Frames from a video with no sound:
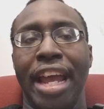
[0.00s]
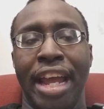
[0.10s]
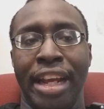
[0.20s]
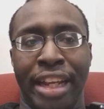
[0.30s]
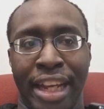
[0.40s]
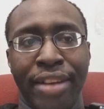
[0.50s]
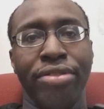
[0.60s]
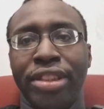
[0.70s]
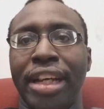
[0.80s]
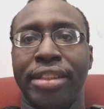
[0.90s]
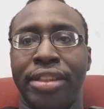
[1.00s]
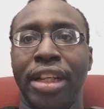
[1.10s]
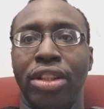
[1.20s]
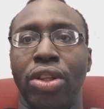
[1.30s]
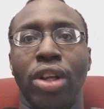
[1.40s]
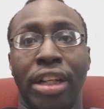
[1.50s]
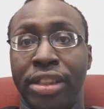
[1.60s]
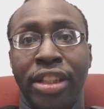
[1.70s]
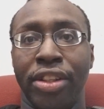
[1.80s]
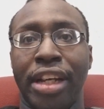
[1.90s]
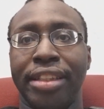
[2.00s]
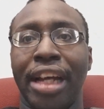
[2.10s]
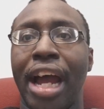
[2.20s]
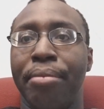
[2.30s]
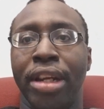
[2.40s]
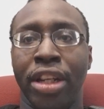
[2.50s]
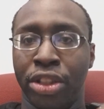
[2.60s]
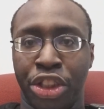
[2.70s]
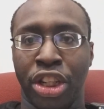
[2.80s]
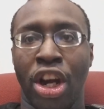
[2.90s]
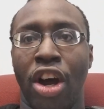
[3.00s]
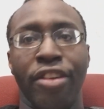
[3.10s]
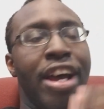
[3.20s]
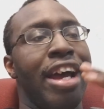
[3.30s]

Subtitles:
it gives that signal until that time, and it'll shut off.